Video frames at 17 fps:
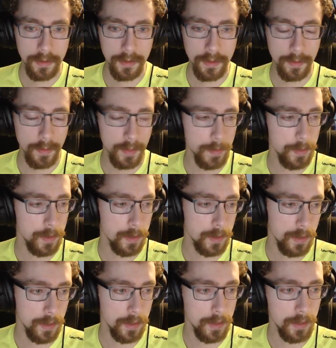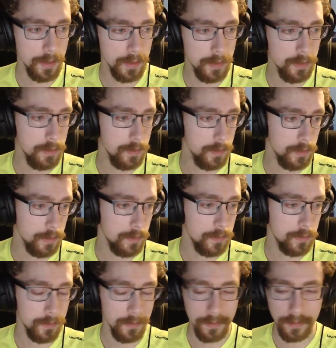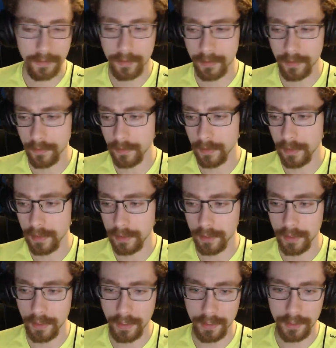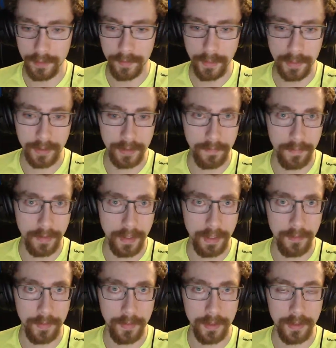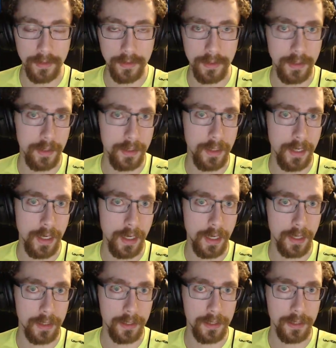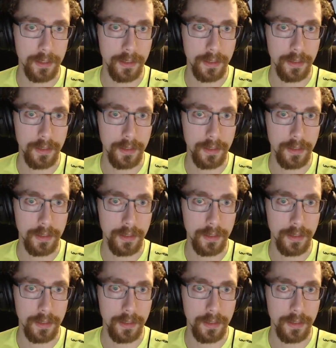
And people are going to argue the religion aspect of that, but good gosh,